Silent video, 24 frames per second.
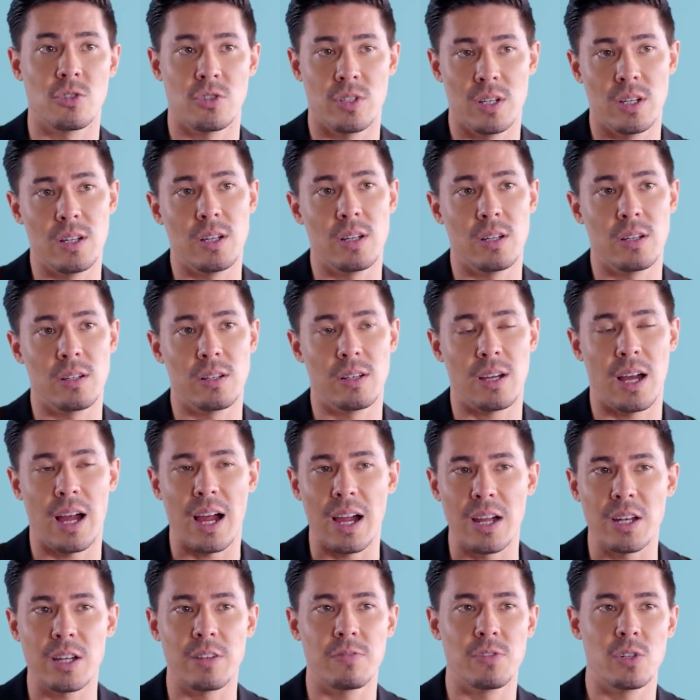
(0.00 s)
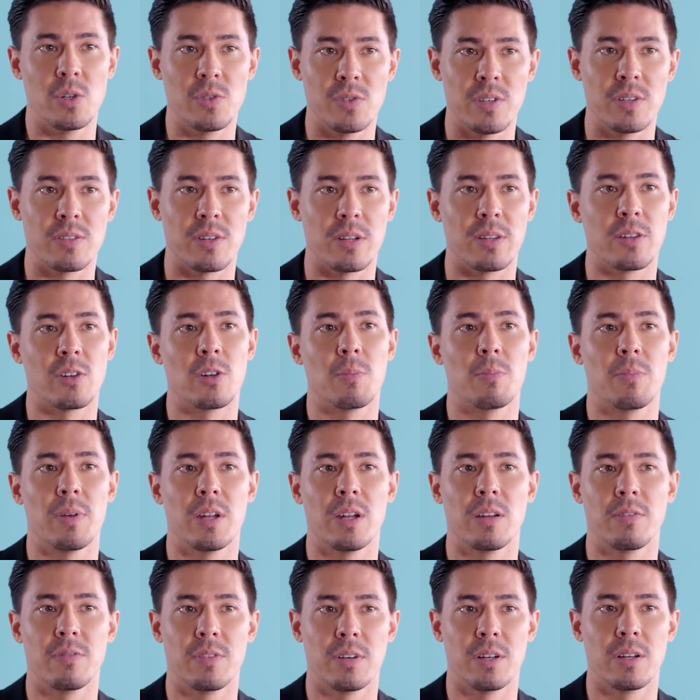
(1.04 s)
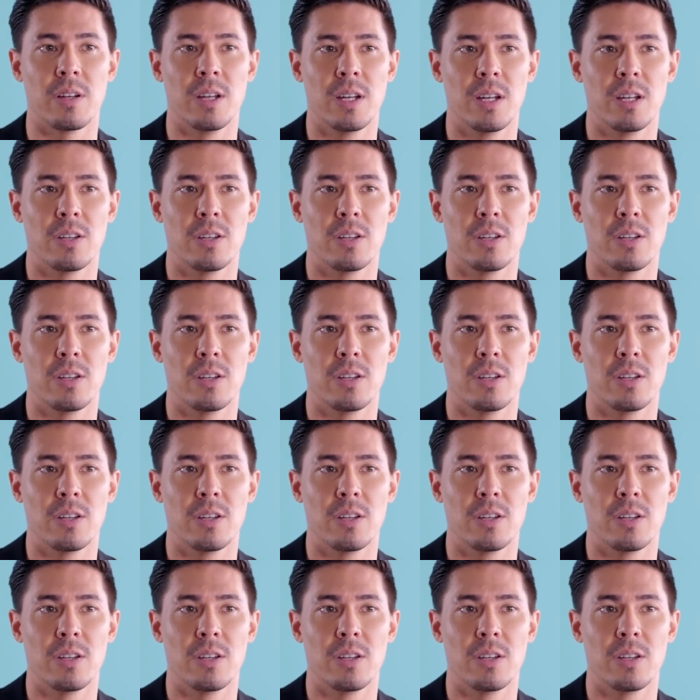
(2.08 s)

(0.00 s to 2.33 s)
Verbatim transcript: She kind of uses a little bit of a